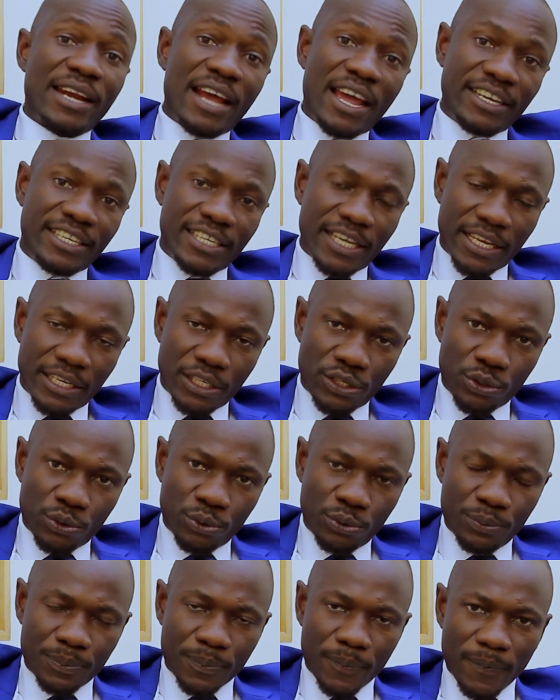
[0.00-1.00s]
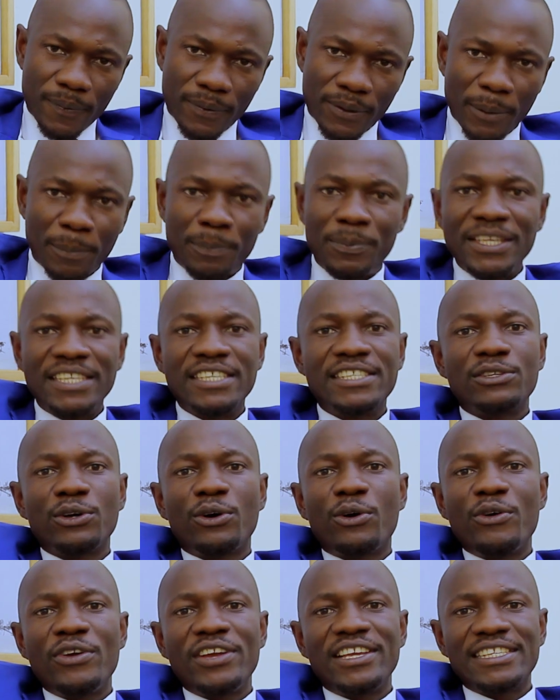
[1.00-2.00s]
I tell you, please
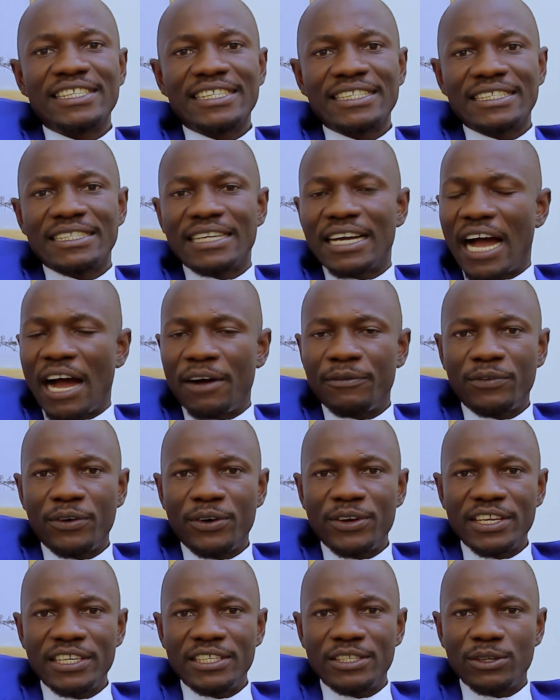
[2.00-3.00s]
always avoid